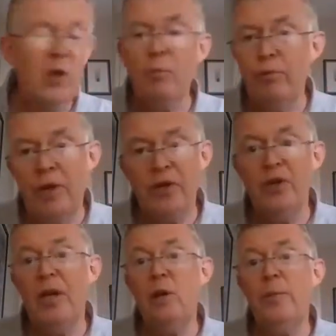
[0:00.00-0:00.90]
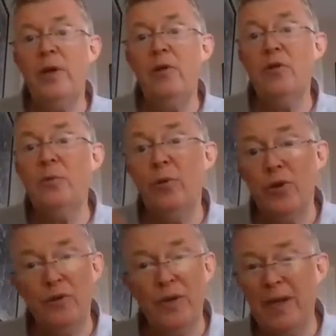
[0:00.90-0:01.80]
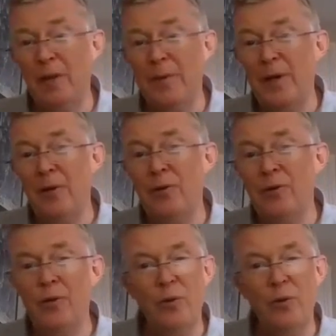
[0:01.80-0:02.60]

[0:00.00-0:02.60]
compression elbows, push-fit elbows,